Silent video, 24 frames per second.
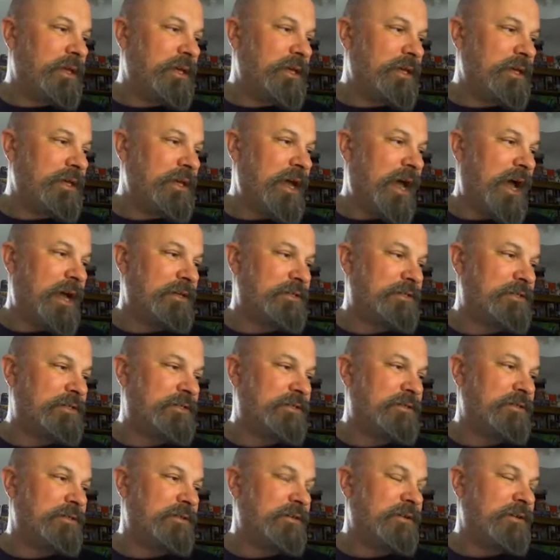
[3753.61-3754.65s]

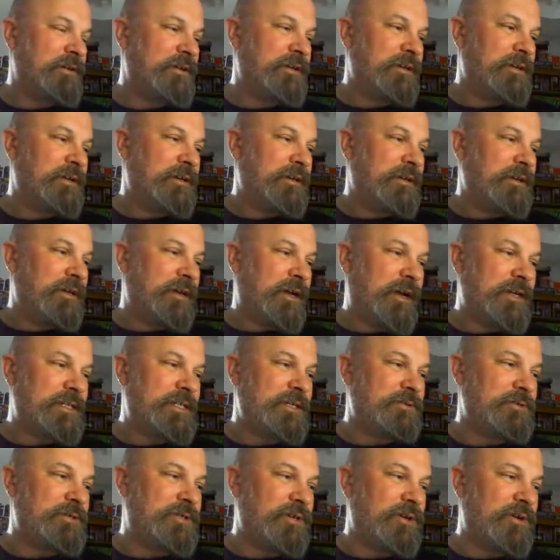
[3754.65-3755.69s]
Yes, because
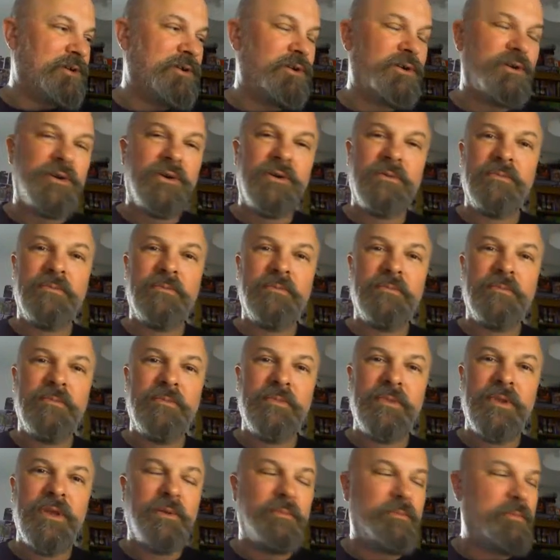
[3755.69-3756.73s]
it was your
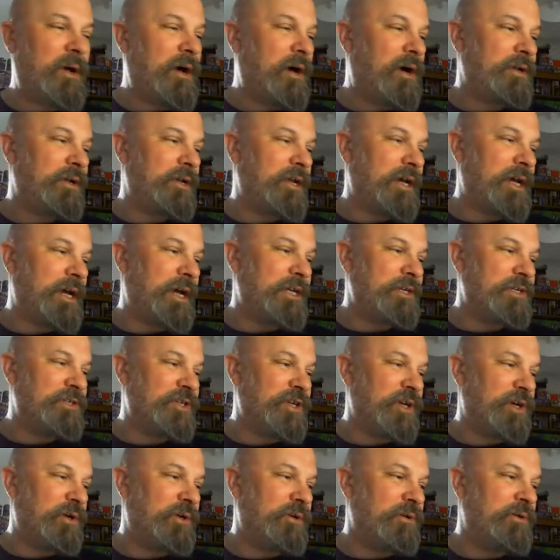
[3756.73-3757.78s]
your partner and
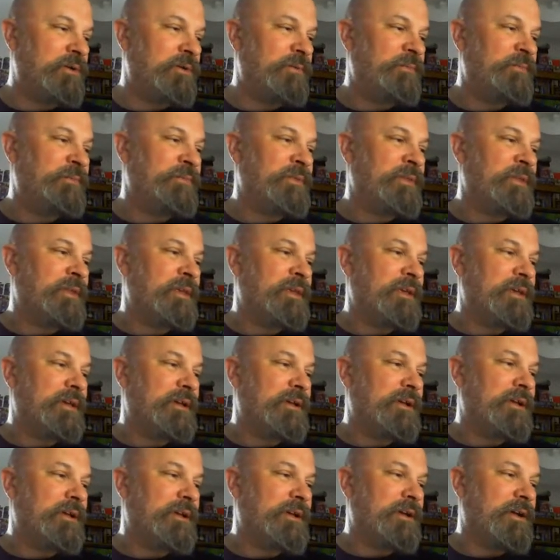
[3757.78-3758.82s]
you
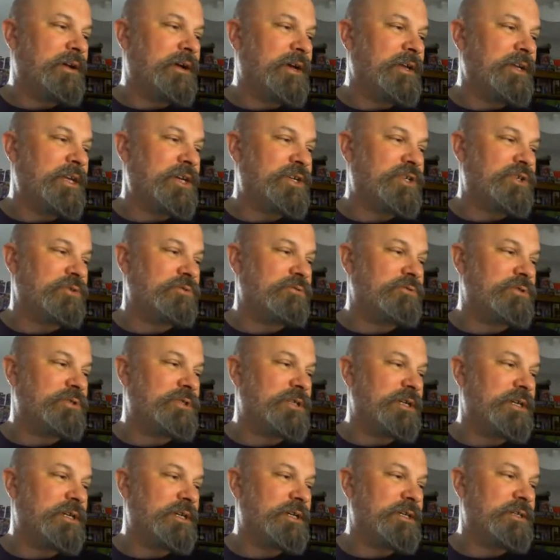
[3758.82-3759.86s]
initials.
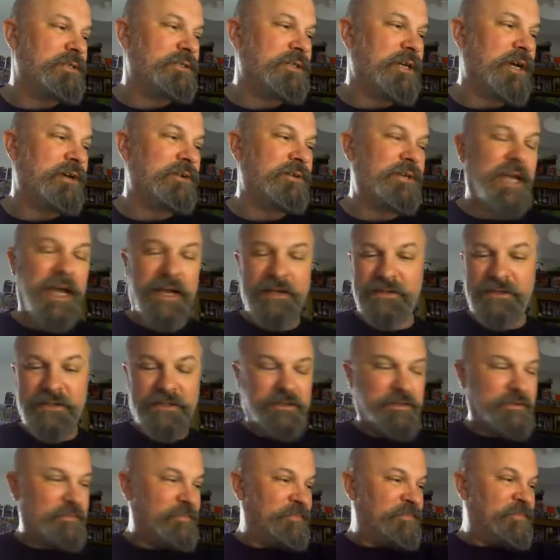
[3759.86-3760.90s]
So yes,
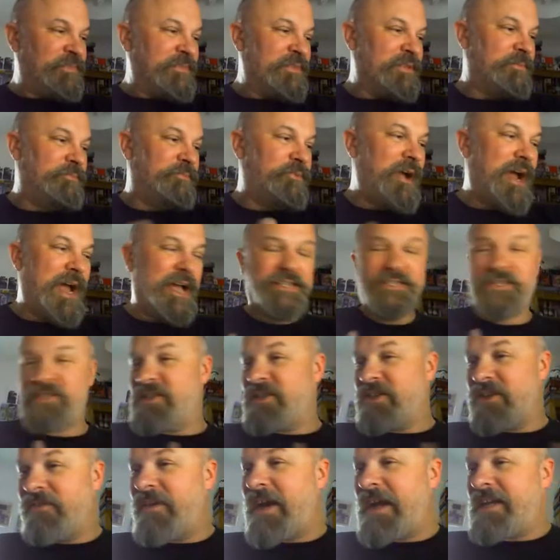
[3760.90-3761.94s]
Brett,
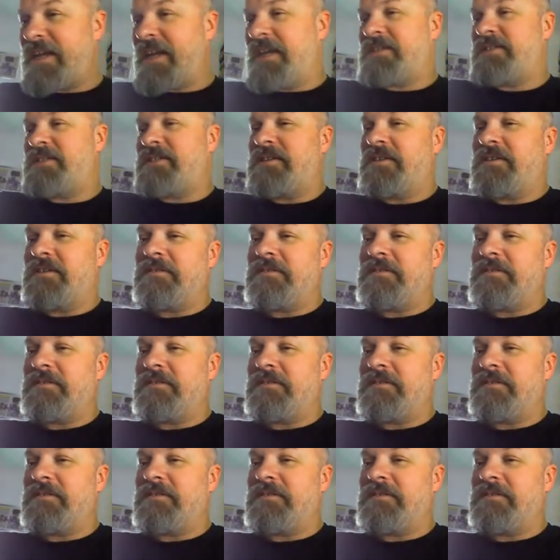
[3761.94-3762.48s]
you read it.